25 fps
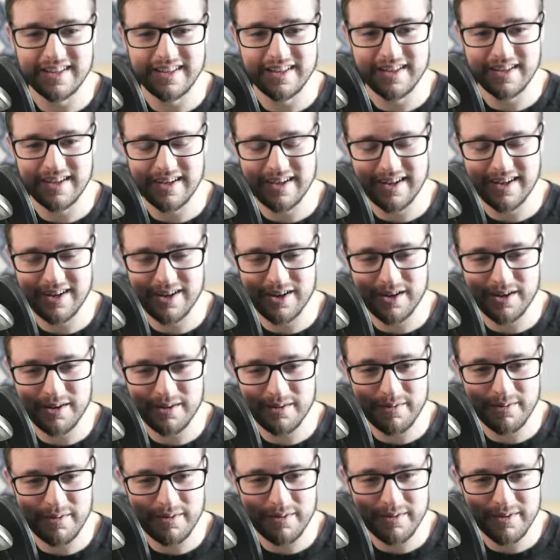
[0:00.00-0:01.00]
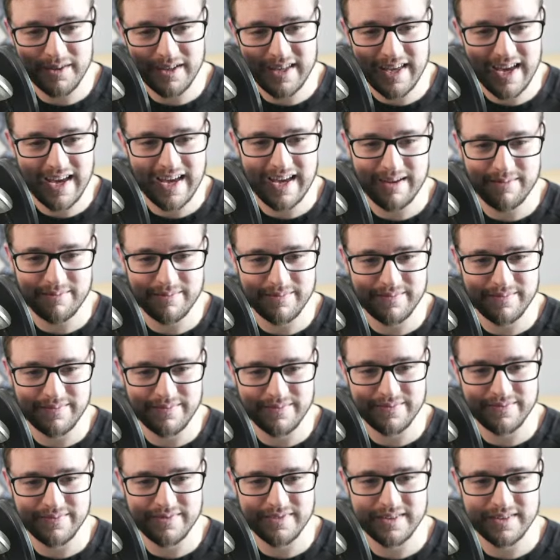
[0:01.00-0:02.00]
our game
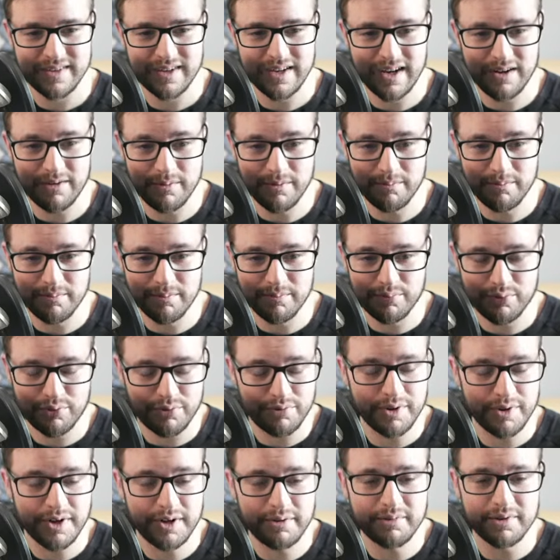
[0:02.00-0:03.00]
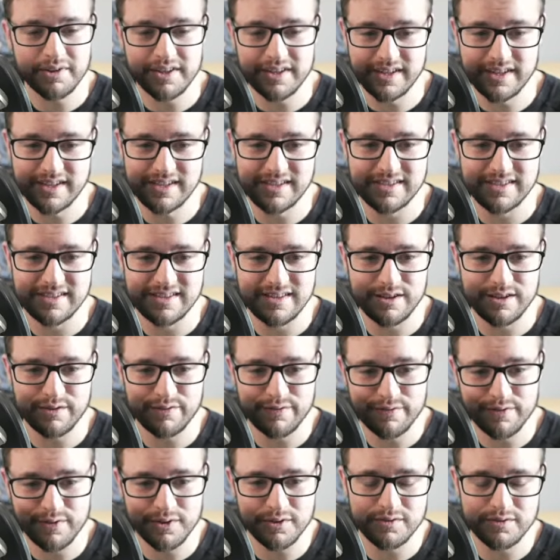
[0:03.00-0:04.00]
pre-release, the
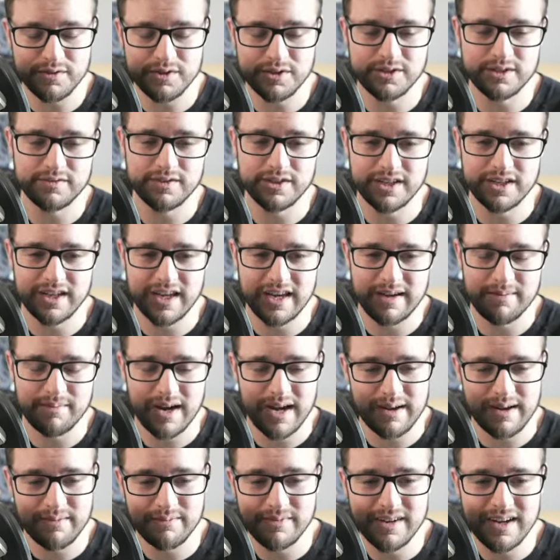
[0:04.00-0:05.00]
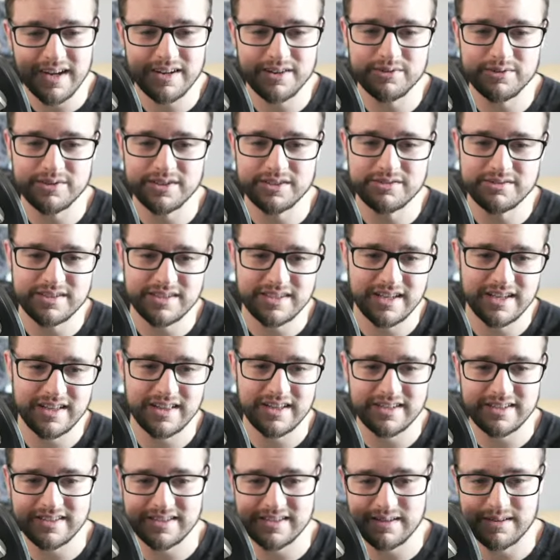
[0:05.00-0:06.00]
full version of our game. I'm not going to send
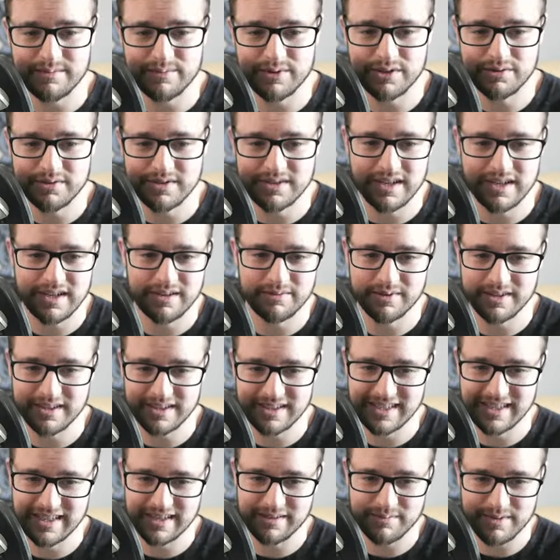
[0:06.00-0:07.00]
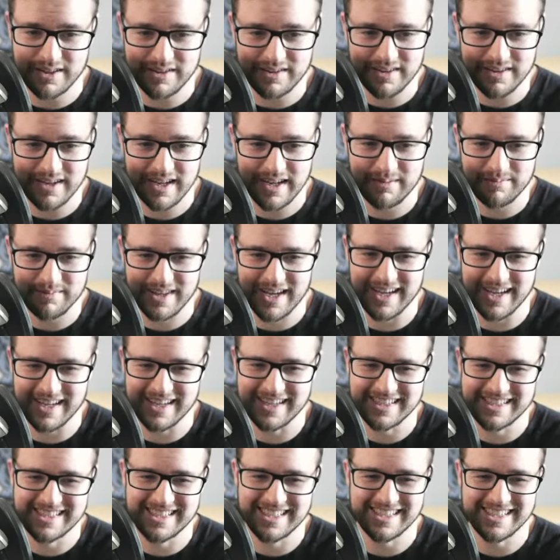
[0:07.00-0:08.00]
that to someone who is not willing to give me their name.
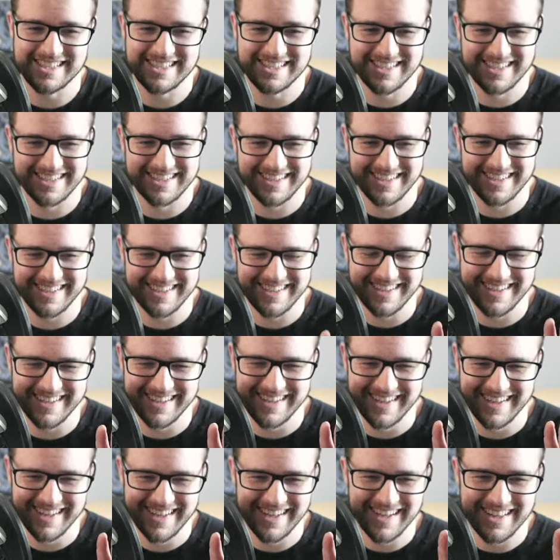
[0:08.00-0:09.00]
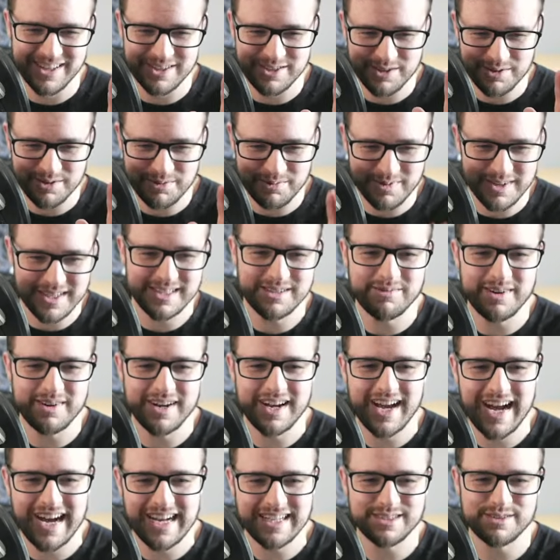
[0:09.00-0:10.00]
It's just, there's a reason why I
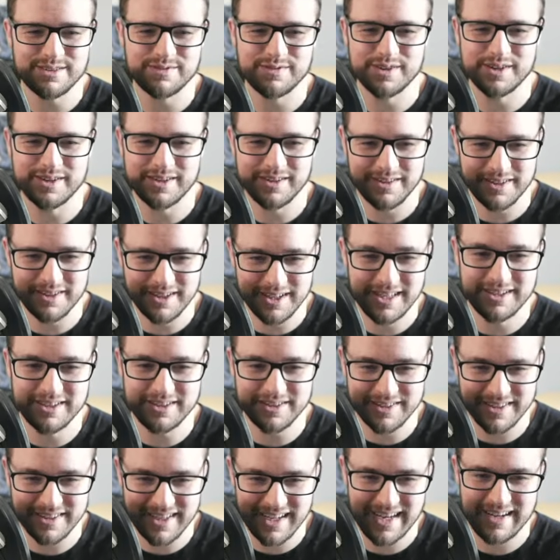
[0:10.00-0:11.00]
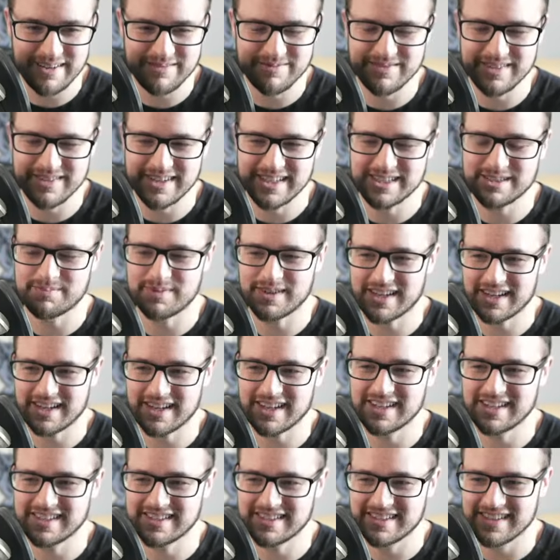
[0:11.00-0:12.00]
asked for your legal name. It's
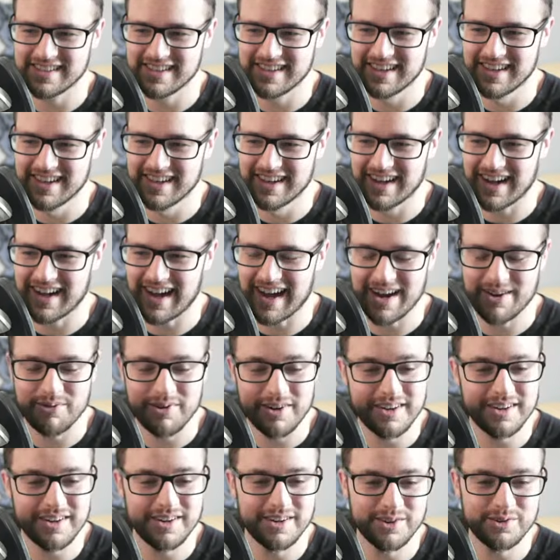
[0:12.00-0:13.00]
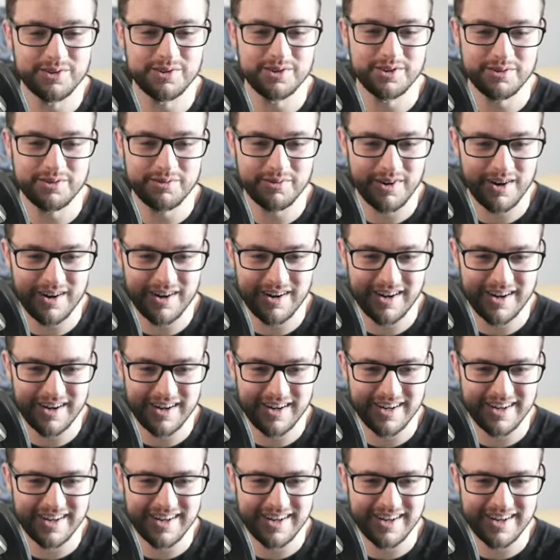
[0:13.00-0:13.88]
because I want to know who you are,